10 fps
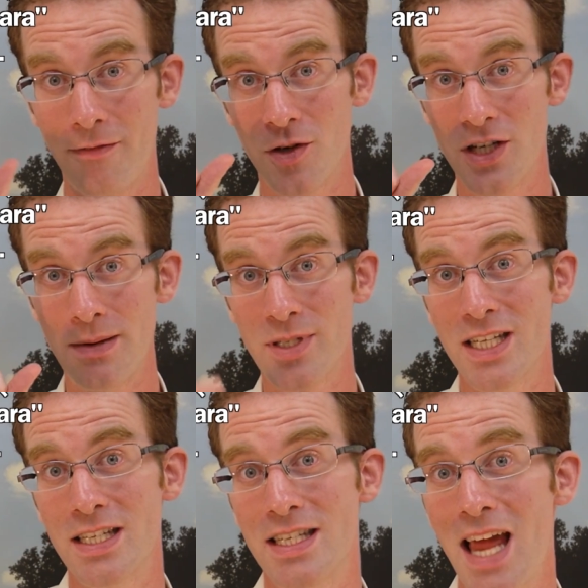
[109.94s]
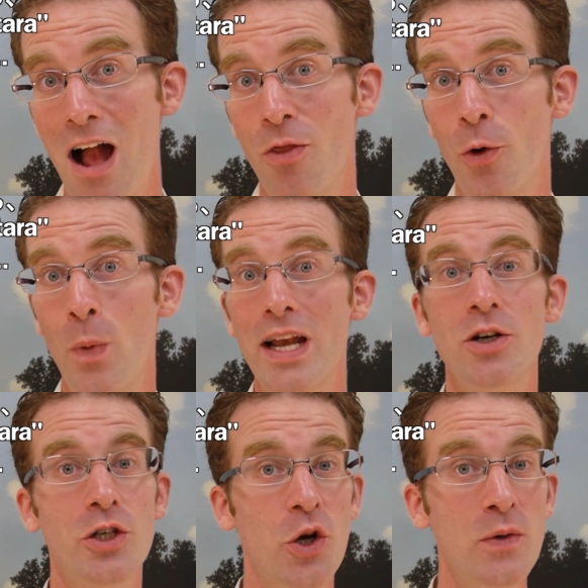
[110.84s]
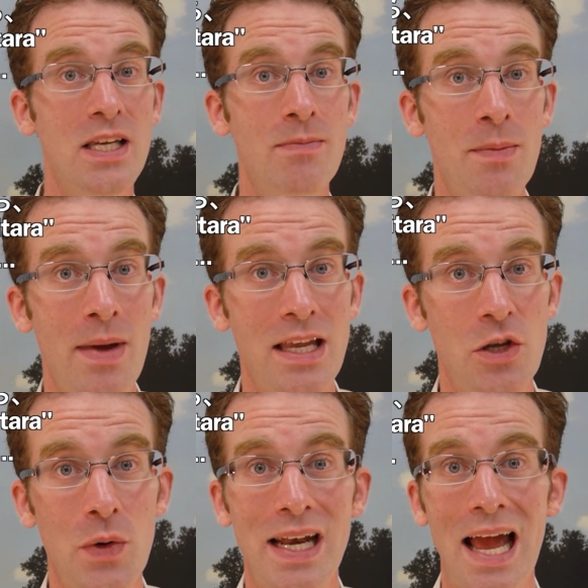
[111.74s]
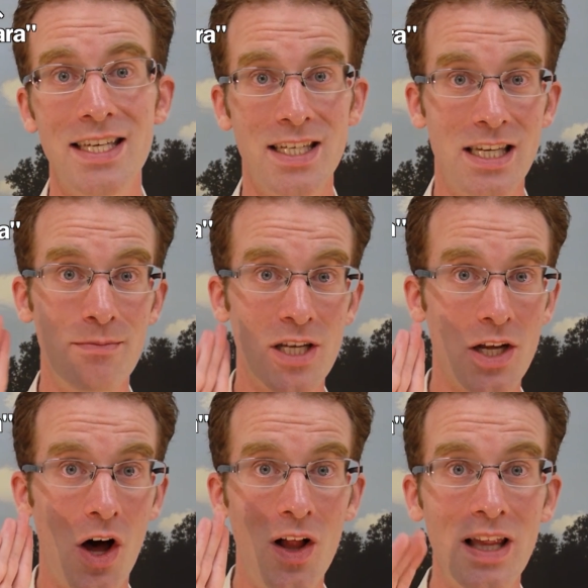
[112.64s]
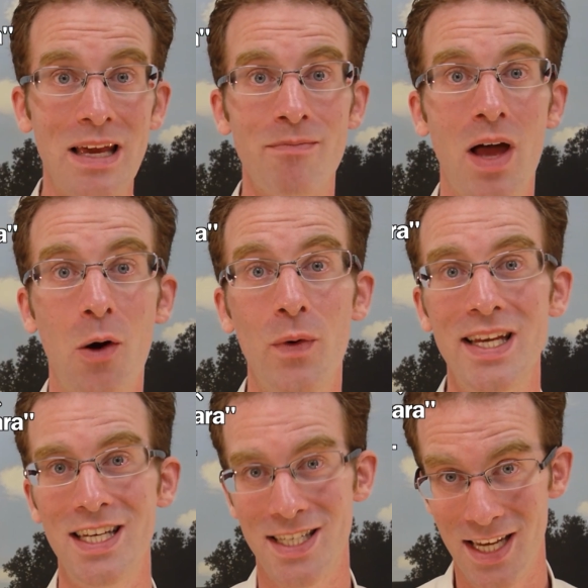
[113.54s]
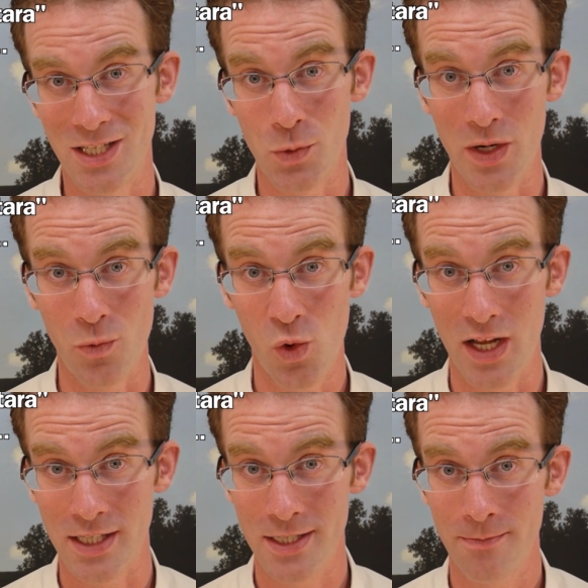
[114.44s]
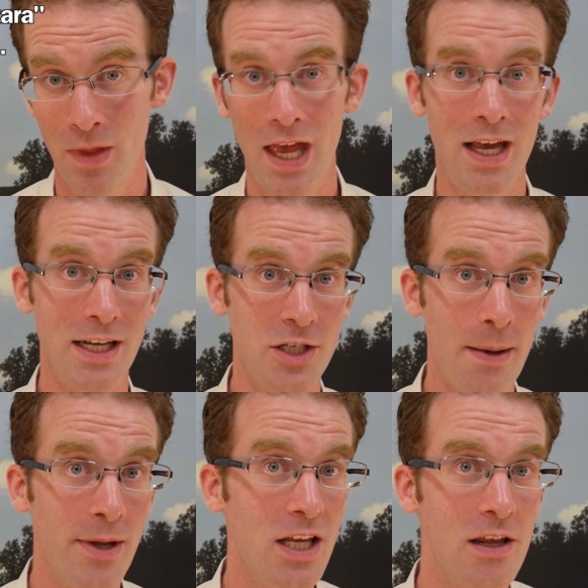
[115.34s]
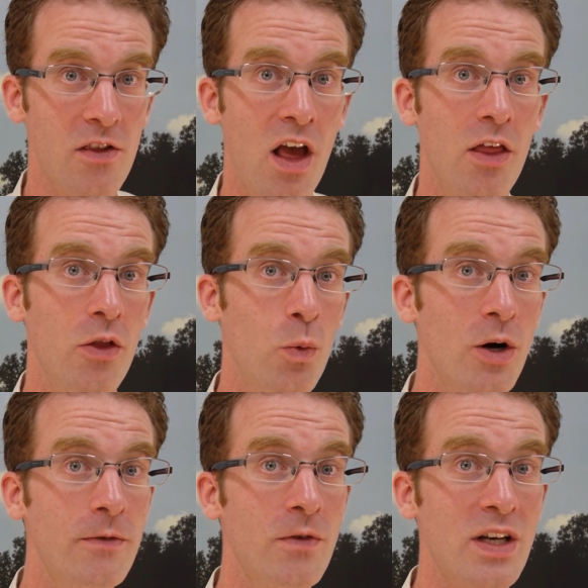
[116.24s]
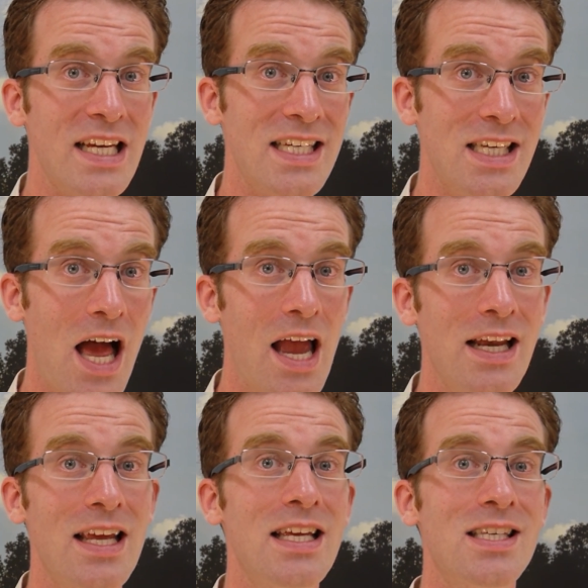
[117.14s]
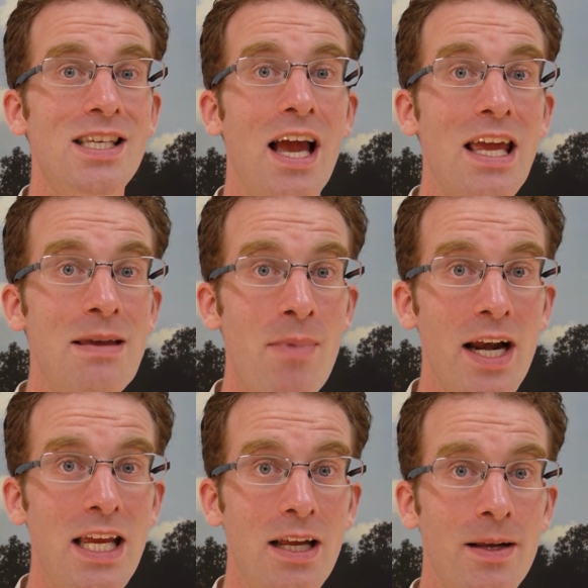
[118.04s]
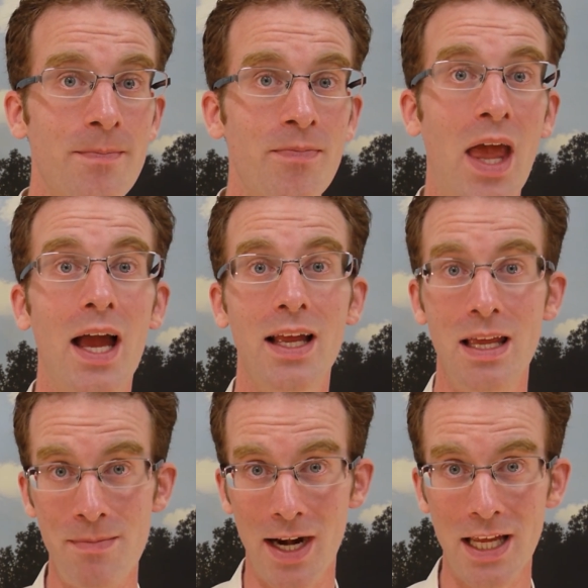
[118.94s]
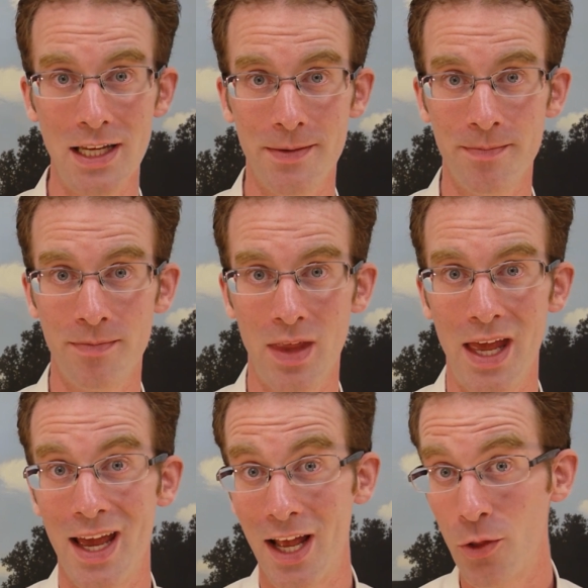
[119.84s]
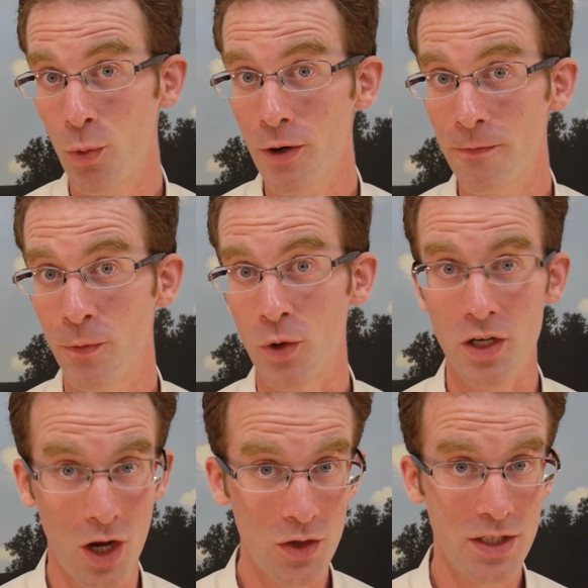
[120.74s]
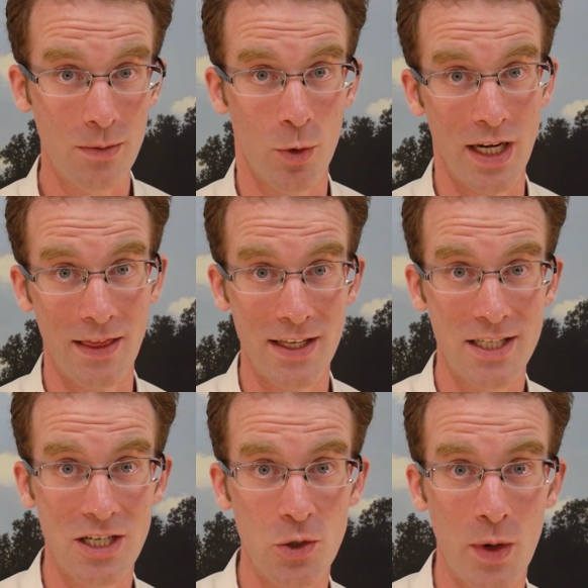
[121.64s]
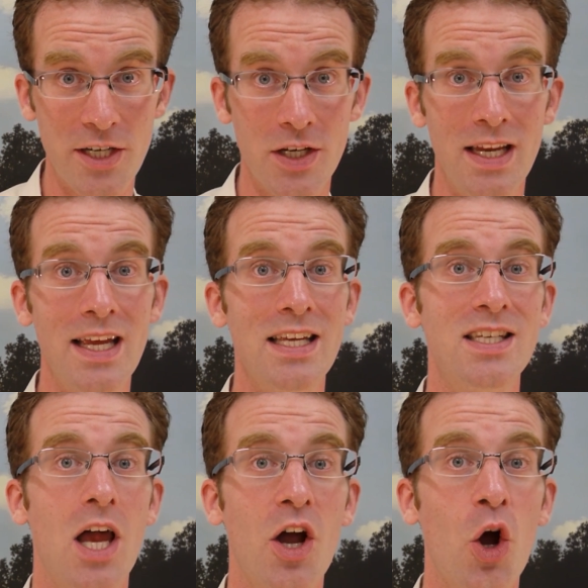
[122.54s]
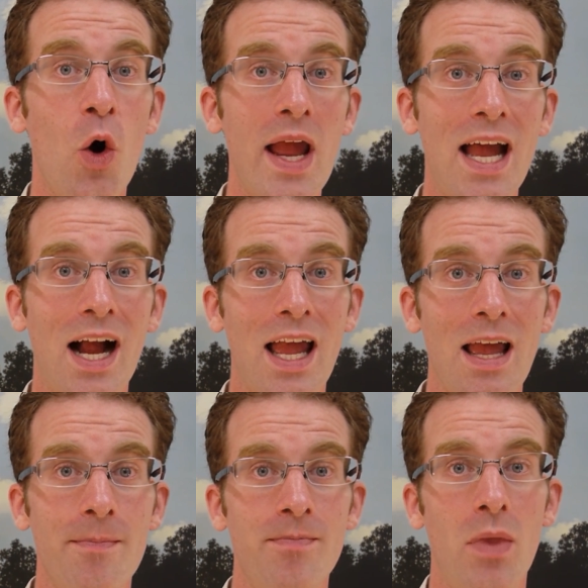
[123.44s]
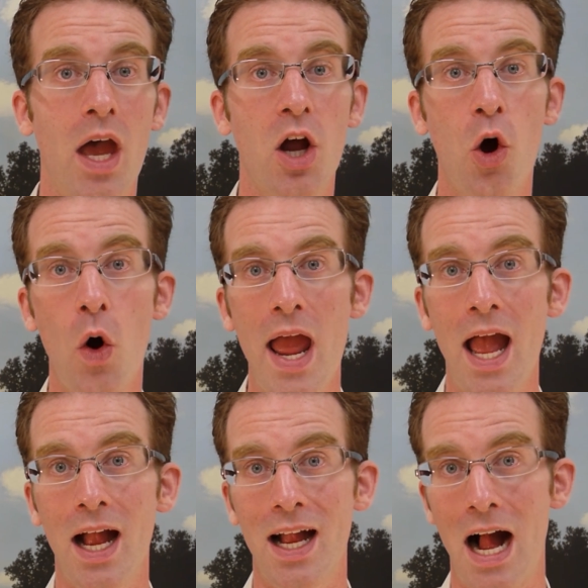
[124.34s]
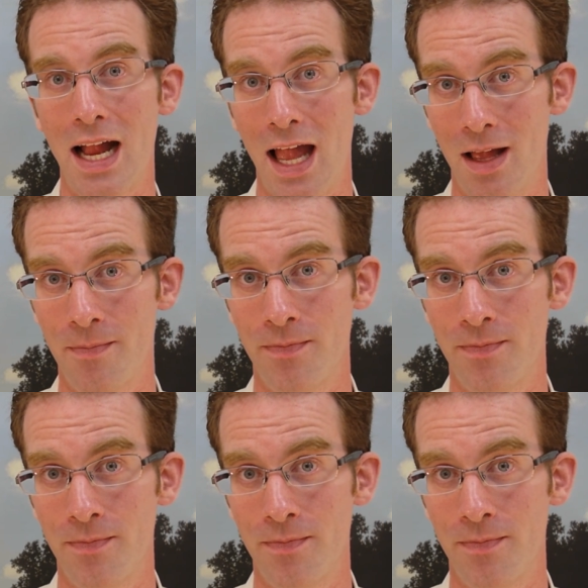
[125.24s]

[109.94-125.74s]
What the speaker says: After James sits down, the waiter shows him the menu and asks him to call him when he decides what he wants. In Japanese, the word for decide is kimari, kimari, and the word for call someone in this situation is koekake, koekake.